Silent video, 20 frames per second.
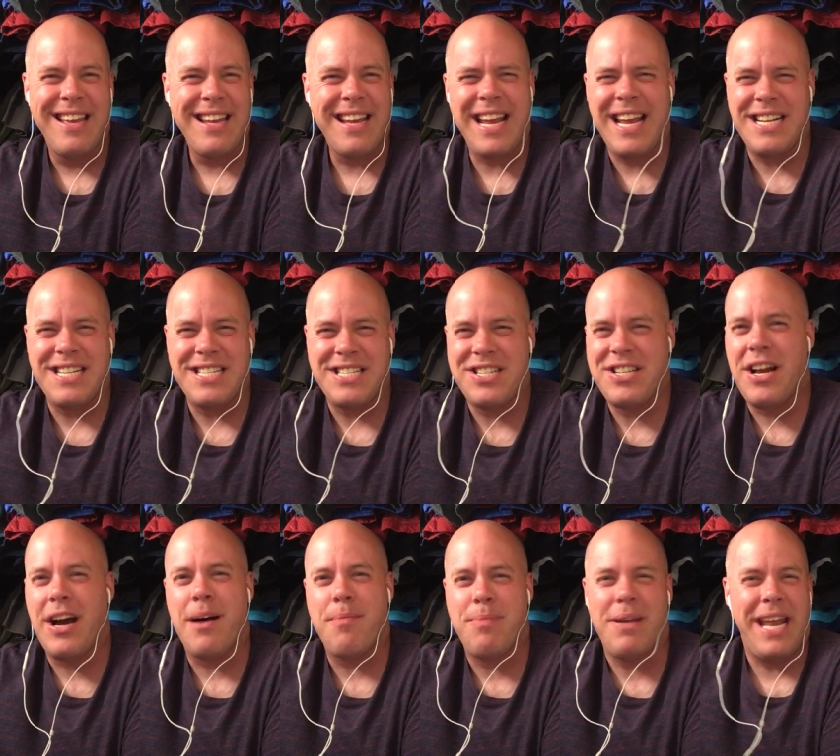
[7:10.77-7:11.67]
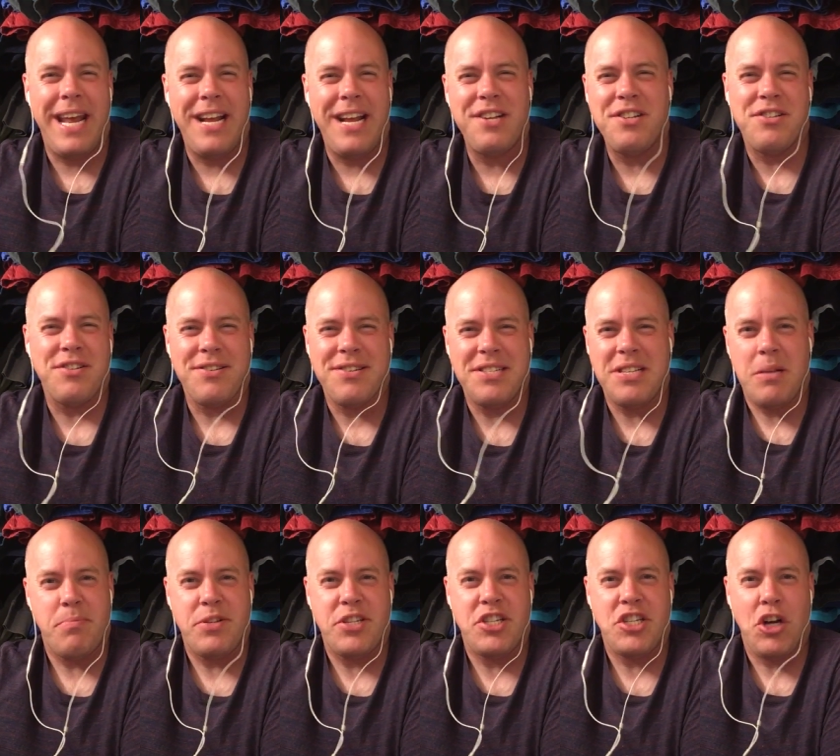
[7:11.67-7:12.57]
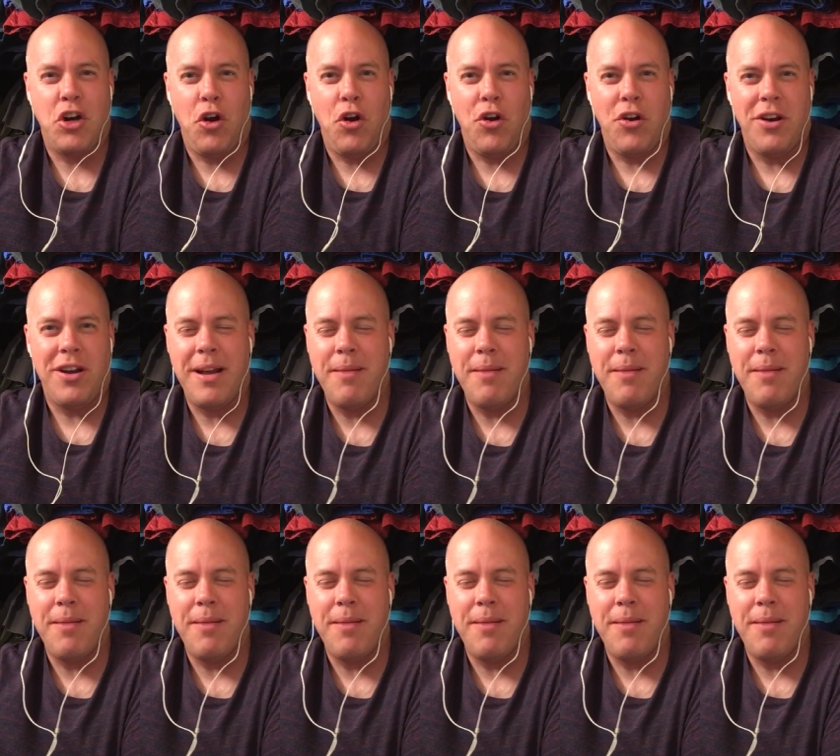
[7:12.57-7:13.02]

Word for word: can stop an angel is absurd.